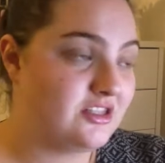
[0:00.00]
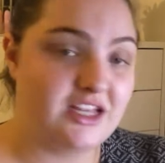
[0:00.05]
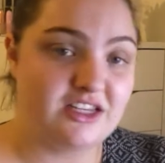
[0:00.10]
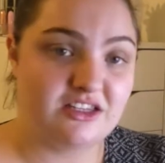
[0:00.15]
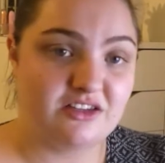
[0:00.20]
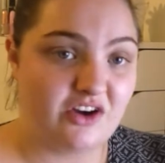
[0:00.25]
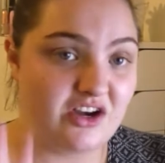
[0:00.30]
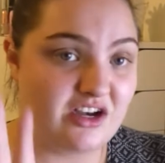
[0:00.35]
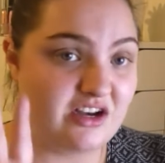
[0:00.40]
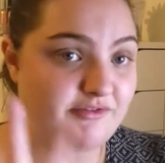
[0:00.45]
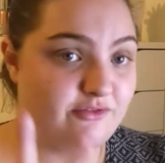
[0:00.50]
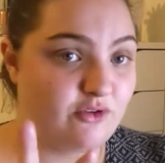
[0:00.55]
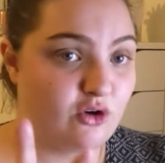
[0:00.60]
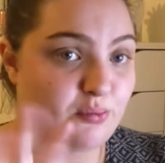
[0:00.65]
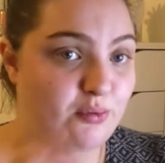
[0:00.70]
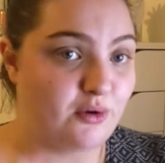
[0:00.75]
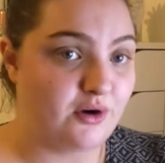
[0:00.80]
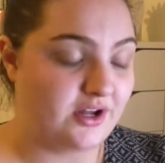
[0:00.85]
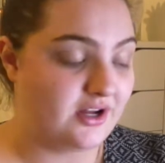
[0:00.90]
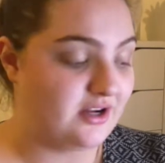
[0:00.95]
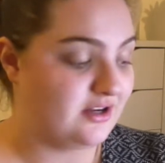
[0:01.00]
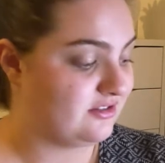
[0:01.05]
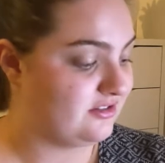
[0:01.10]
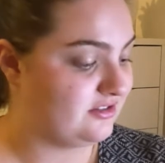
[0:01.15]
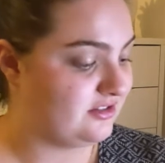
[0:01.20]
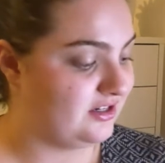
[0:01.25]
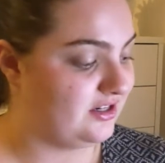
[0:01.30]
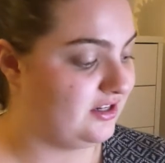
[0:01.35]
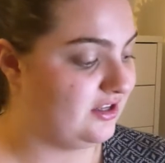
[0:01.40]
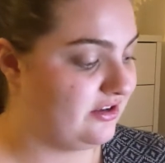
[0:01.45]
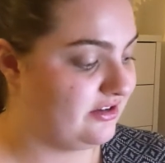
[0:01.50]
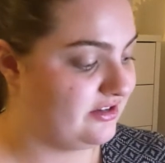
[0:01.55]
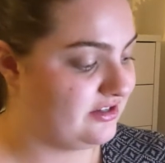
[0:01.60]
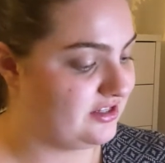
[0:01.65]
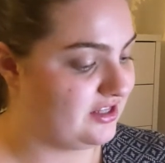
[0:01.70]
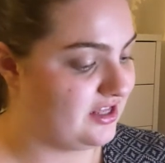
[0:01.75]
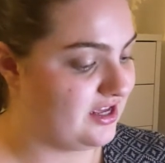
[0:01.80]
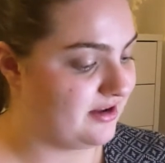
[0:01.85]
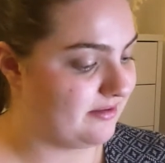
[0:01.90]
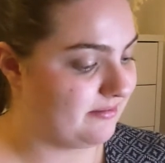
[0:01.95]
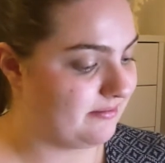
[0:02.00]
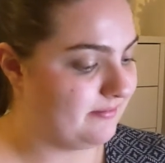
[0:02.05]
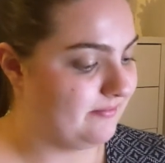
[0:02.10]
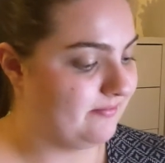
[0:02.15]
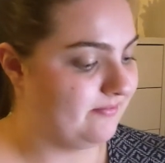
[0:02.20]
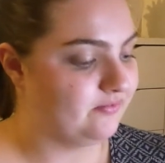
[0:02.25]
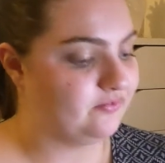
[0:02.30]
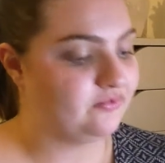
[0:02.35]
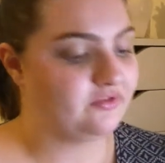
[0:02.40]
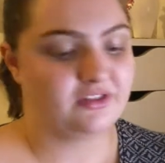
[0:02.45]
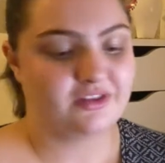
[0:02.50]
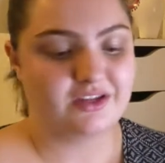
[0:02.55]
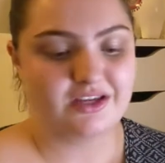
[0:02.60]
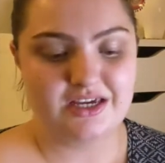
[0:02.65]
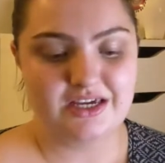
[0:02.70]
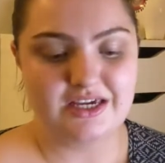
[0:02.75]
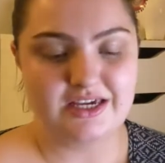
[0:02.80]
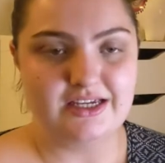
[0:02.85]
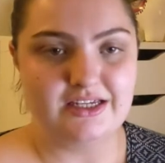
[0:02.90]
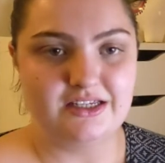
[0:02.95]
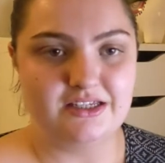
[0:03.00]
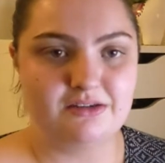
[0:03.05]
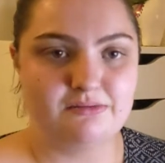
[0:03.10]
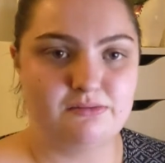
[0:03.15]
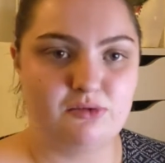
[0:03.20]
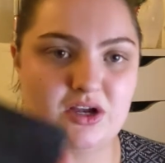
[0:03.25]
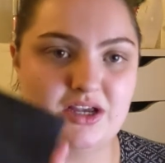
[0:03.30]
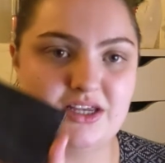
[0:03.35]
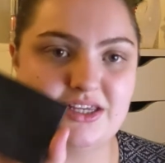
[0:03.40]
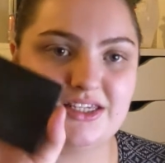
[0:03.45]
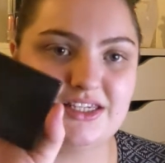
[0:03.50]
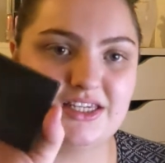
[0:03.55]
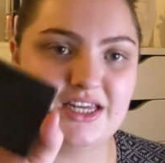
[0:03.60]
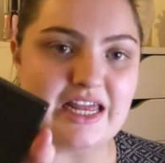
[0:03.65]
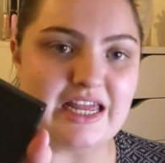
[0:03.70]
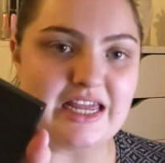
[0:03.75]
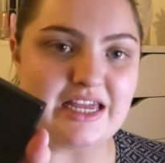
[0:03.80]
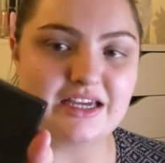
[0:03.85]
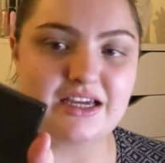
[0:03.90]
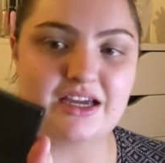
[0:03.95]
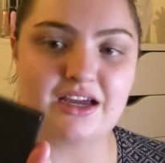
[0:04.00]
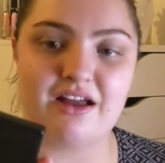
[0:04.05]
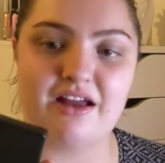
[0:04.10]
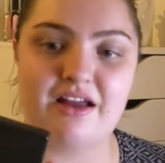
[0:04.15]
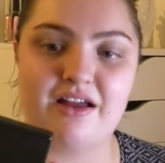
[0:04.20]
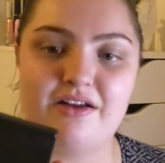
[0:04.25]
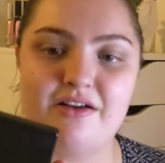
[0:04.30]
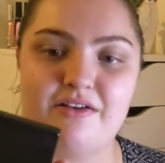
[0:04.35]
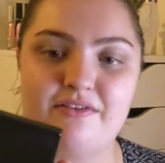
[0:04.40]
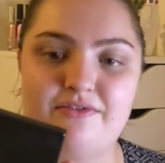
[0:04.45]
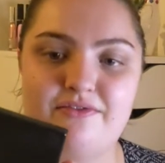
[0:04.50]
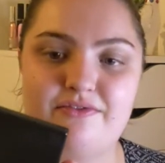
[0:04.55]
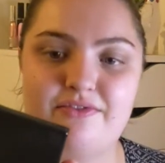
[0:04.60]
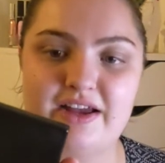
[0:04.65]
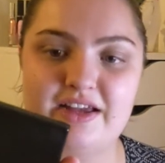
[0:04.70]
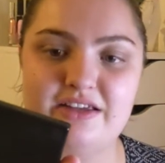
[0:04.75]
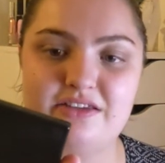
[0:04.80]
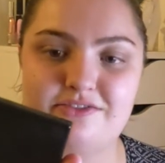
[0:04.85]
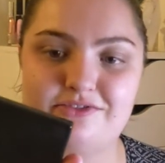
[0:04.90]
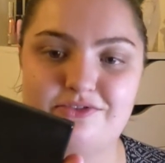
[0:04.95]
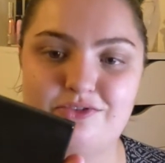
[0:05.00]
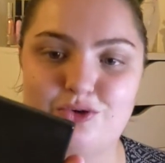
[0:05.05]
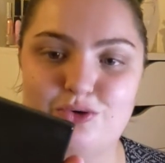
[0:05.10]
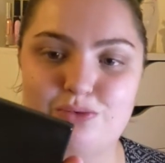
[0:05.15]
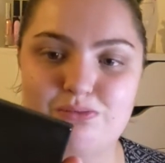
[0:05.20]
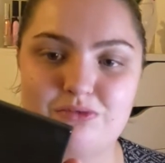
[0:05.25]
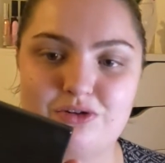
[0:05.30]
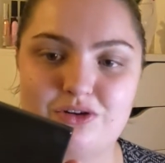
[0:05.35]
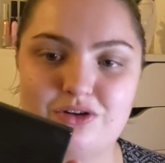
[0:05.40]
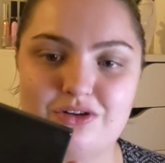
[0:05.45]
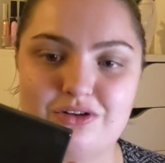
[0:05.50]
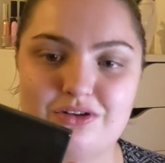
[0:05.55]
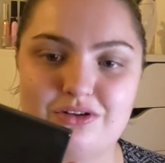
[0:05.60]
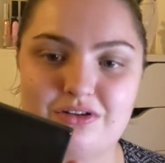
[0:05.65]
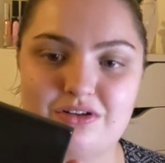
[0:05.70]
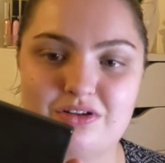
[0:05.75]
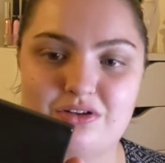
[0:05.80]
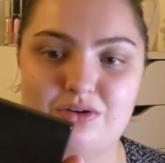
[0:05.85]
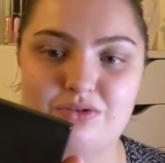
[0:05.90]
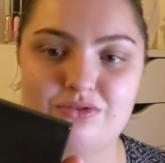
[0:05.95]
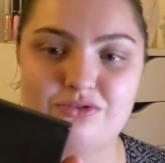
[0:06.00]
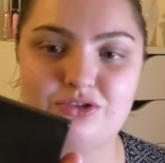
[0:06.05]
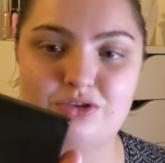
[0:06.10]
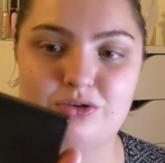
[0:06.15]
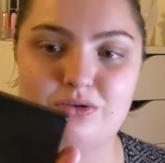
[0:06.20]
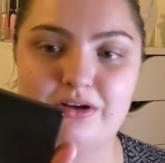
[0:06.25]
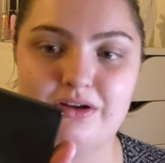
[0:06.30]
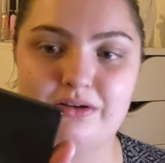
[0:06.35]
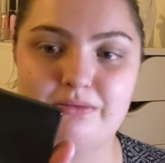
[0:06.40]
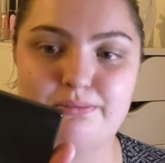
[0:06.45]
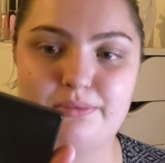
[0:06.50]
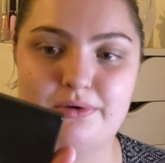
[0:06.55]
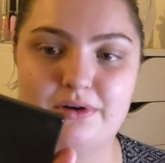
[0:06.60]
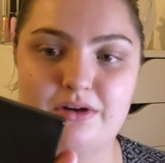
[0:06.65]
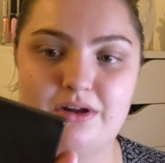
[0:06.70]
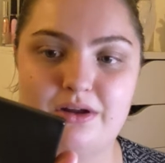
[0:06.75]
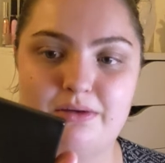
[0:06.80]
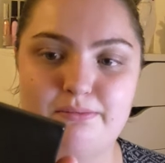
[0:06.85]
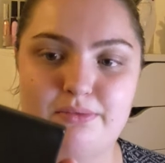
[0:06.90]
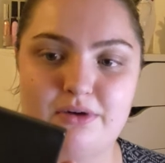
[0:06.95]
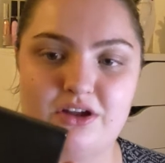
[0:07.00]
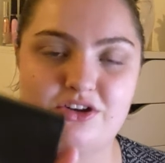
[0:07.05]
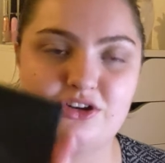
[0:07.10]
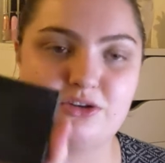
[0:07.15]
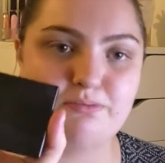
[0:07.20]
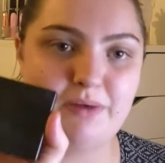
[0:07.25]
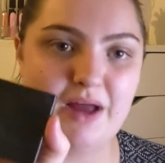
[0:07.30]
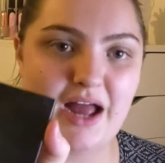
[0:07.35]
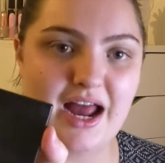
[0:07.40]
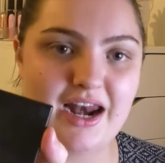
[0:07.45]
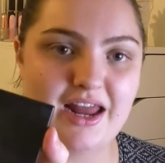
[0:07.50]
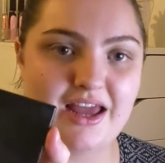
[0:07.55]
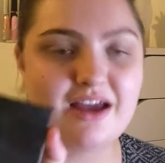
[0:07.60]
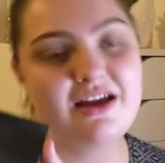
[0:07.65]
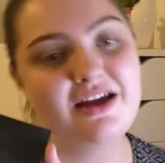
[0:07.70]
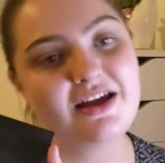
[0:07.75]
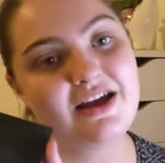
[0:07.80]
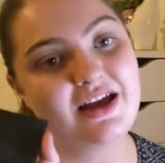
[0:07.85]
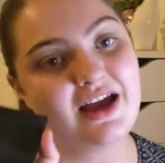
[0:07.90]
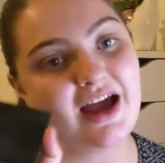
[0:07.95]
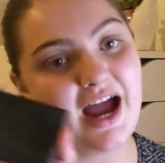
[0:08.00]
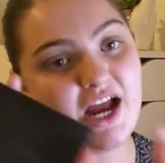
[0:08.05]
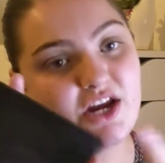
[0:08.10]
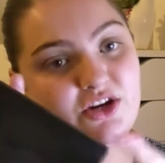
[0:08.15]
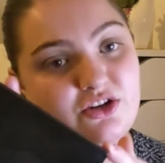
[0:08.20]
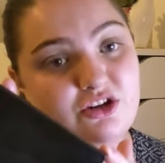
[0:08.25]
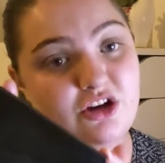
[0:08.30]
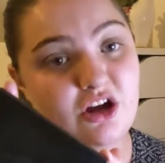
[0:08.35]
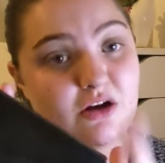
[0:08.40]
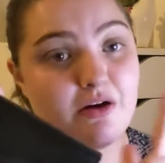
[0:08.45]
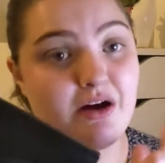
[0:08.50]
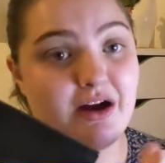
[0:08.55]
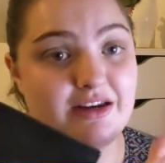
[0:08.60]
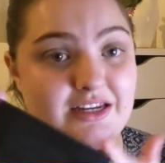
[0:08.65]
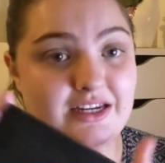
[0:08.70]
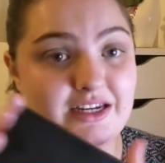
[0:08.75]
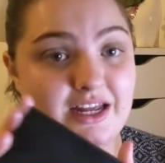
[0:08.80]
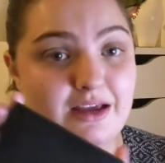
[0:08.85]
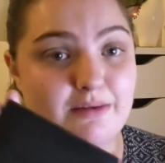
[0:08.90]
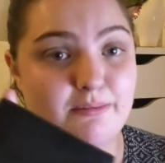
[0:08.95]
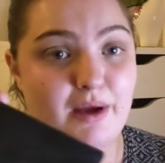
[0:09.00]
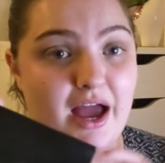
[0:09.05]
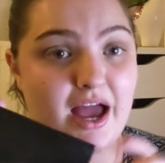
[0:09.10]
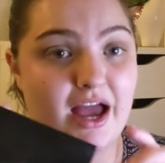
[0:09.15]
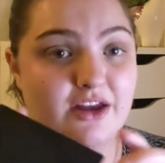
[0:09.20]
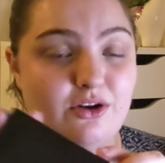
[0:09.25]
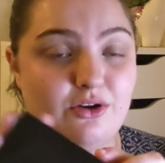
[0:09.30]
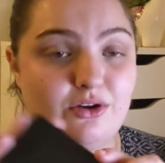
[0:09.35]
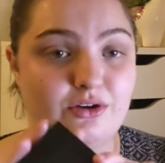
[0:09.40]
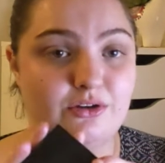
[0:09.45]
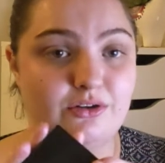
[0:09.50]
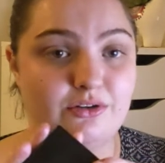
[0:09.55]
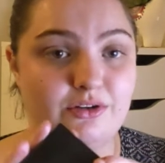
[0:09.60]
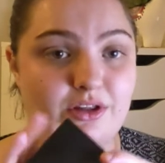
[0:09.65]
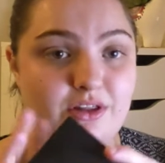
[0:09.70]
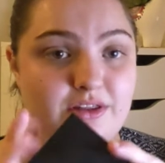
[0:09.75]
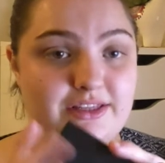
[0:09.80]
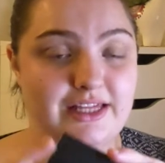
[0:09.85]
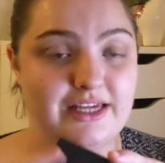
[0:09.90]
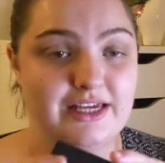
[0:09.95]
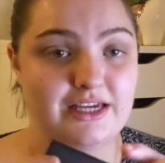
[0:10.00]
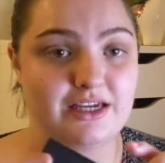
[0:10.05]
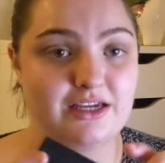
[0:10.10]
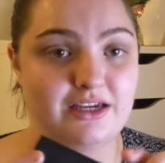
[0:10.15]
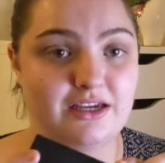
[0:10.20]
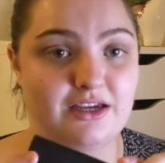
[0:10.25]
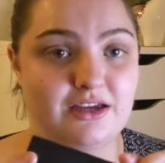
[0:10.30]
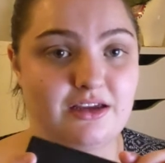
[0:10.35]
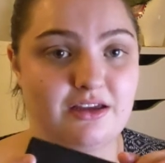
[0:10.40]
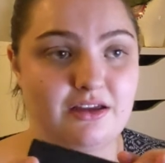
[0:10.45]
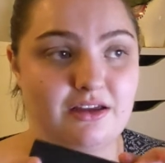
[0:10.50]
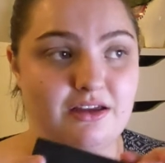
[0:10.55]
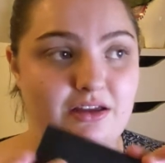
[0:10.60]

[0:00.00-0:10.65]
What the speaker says: thing, so I only did 4 products, the last thing is my Sleek Face Form Contouring and Blush Palette. As you know, I did hit pan on the